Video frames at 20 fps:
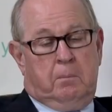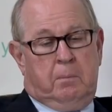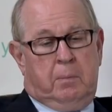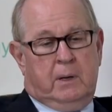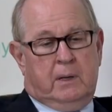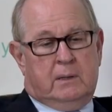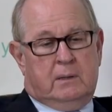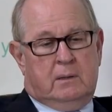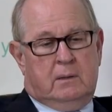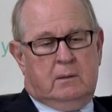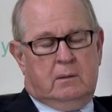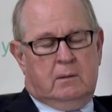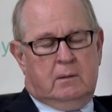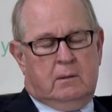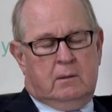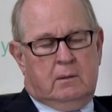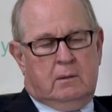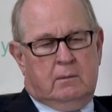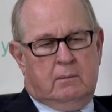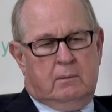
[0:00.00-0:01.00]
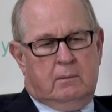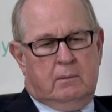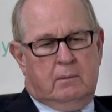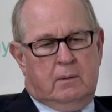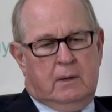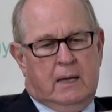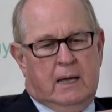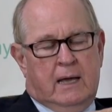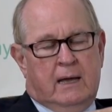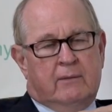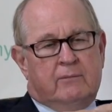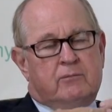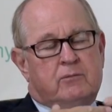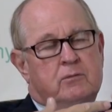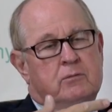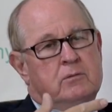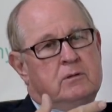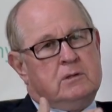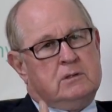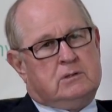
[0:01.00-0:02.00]
But
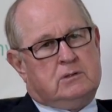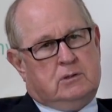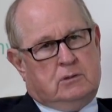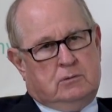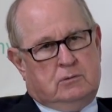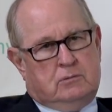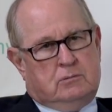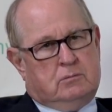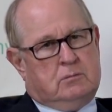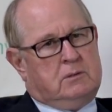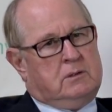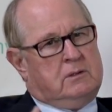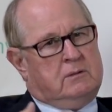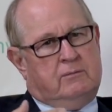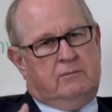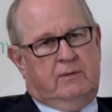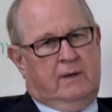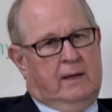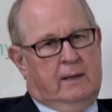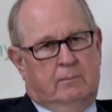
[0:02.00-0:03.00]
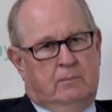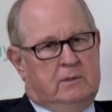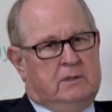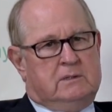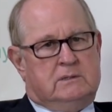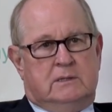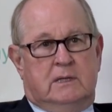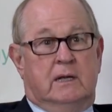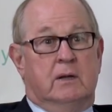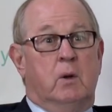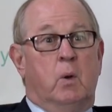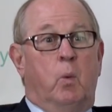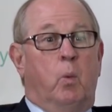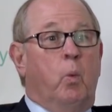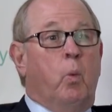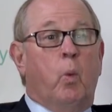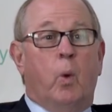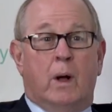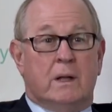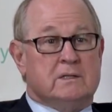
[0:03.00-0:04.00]
after the surgery, the family said,
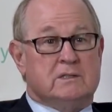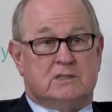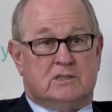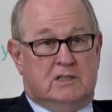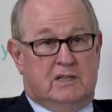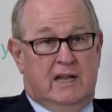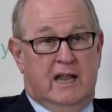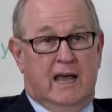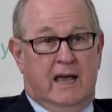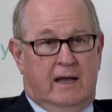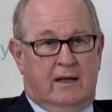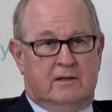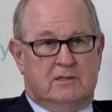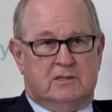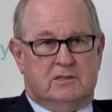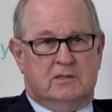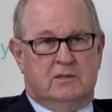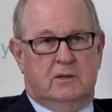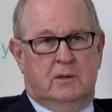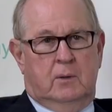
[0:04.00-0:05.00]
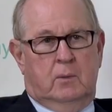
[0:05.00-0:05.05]
"What's next?"